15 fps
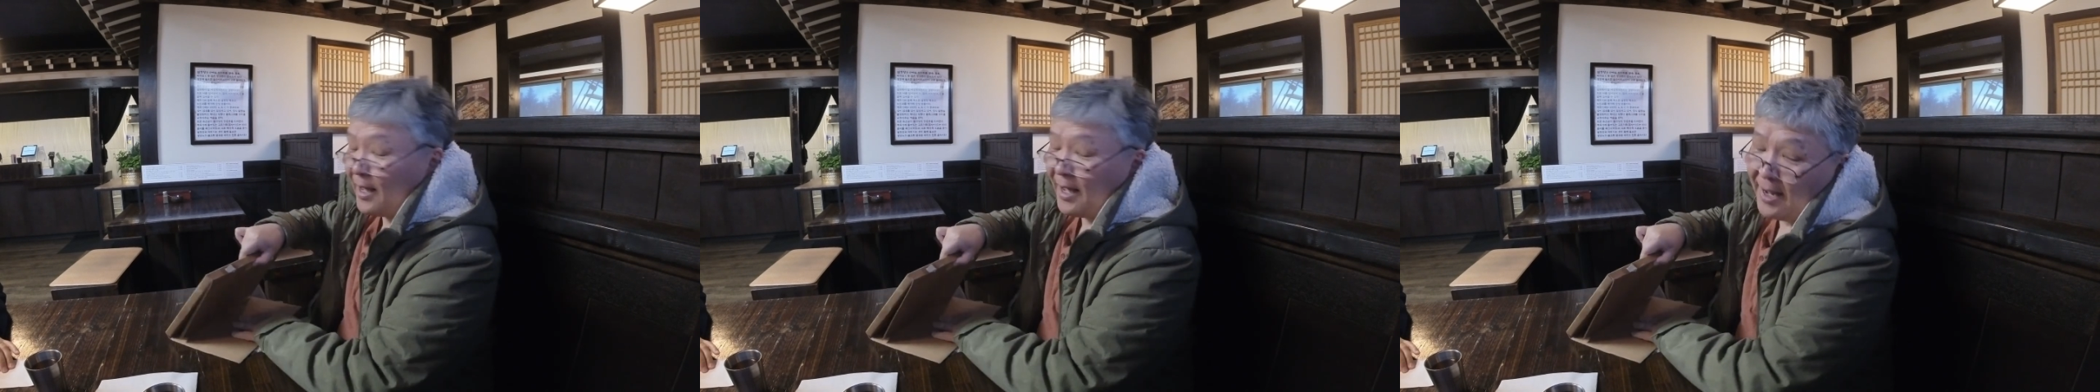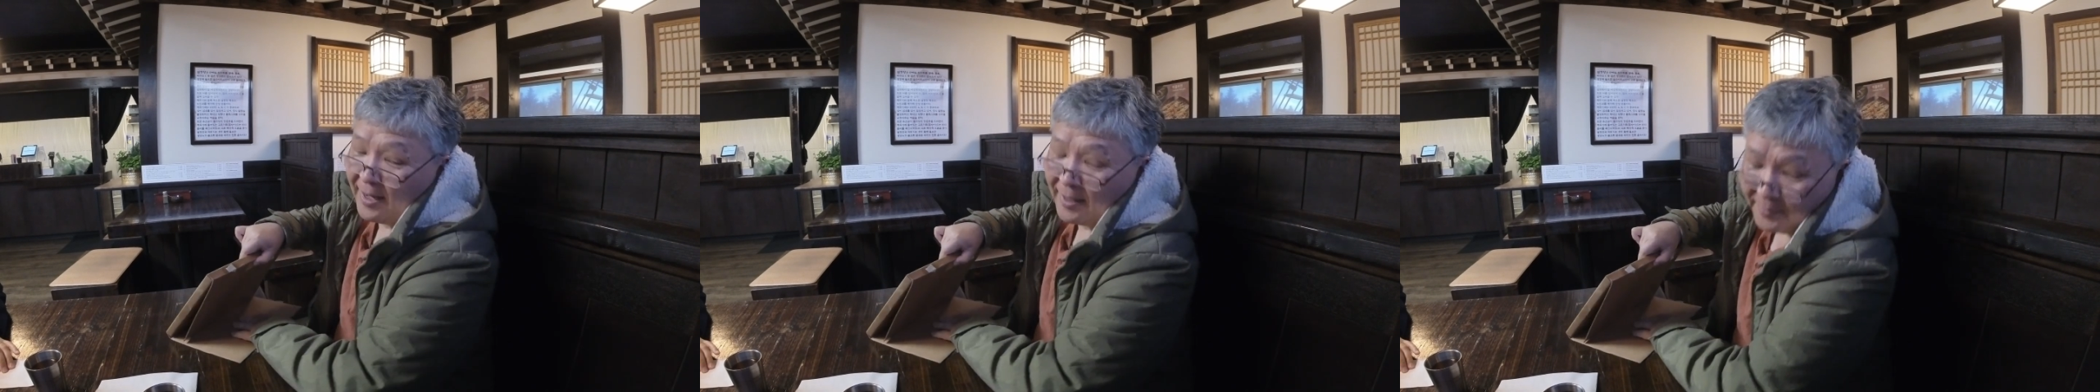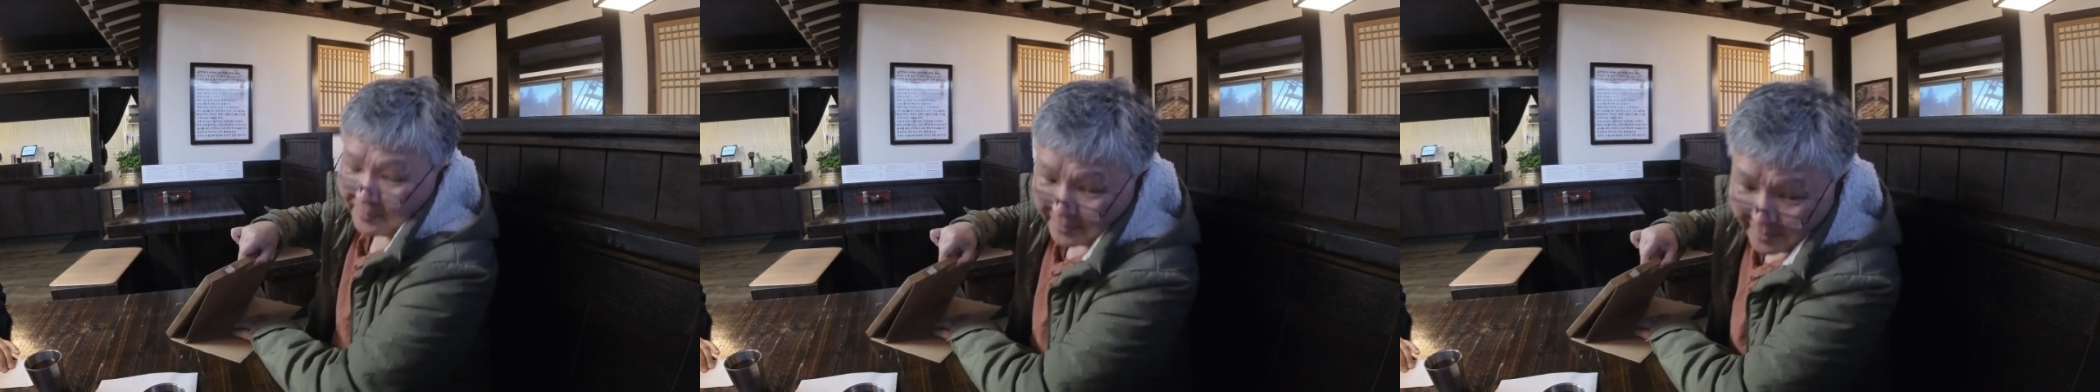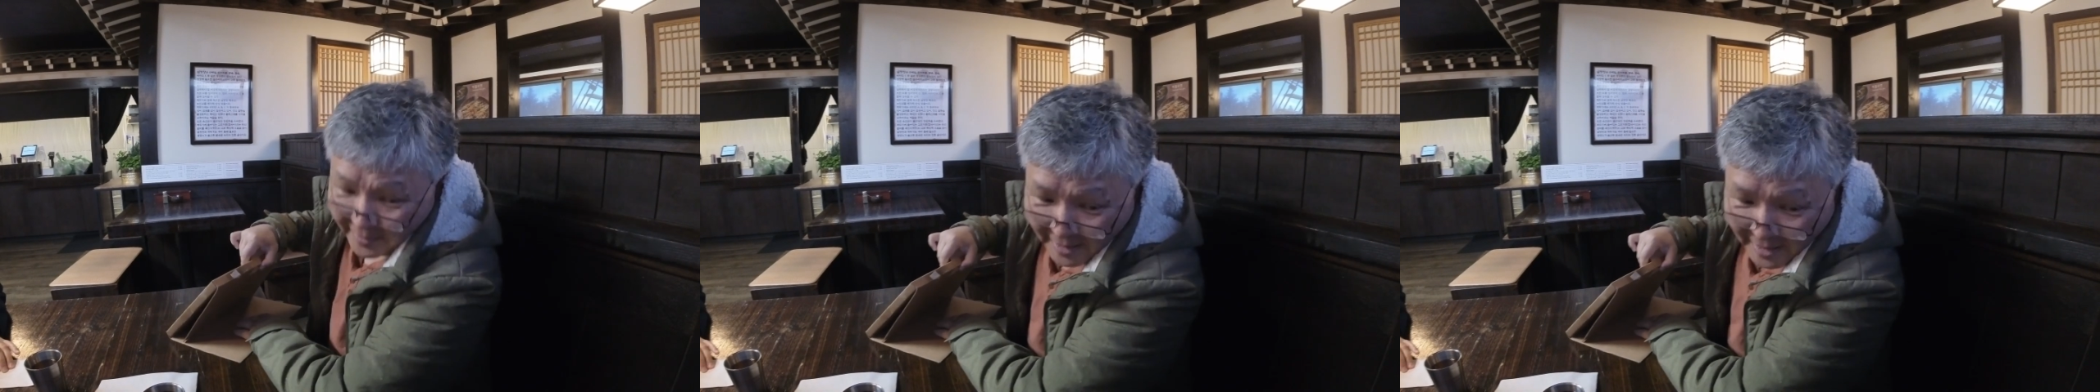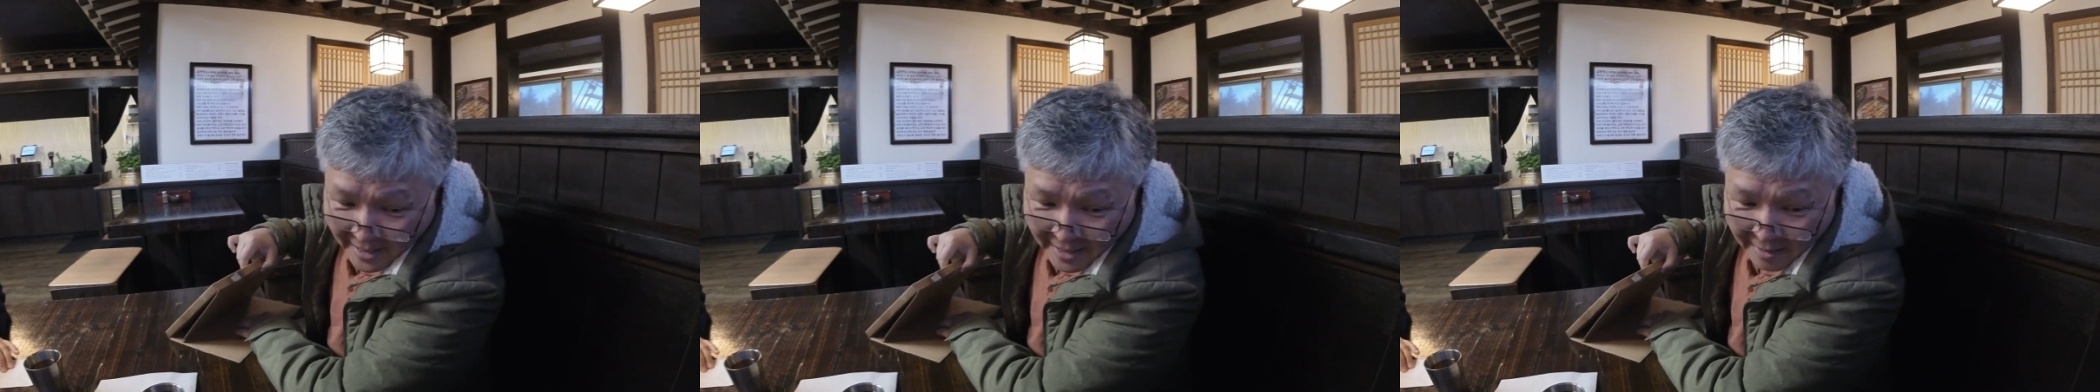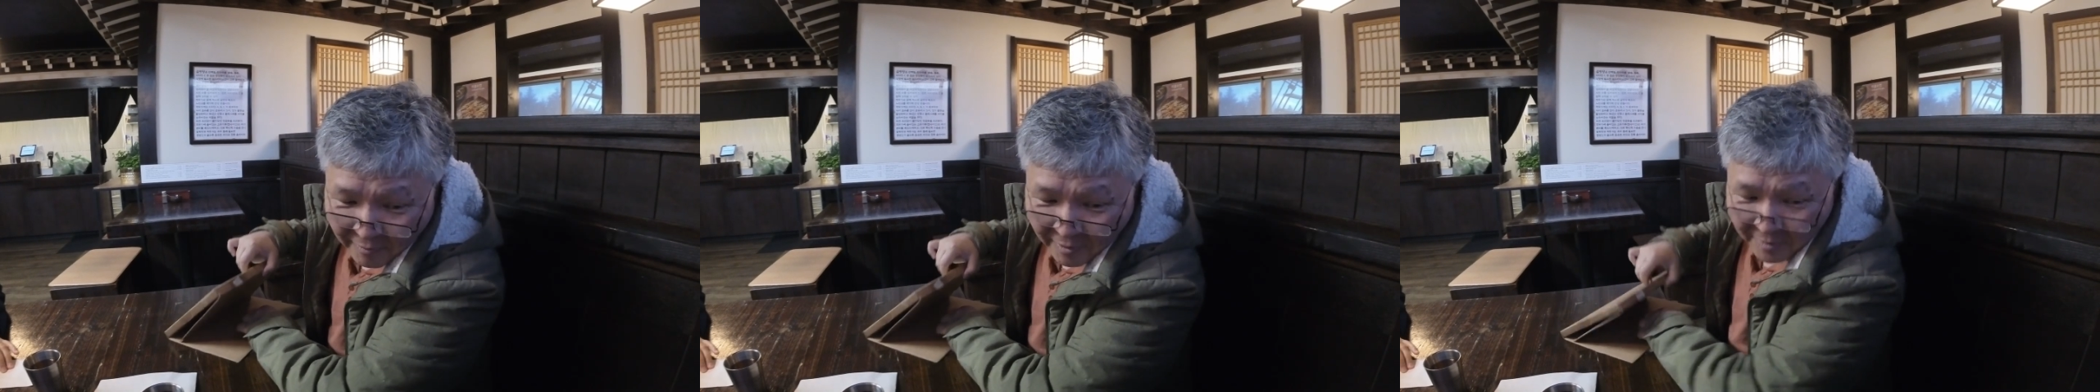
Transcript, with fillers: I I have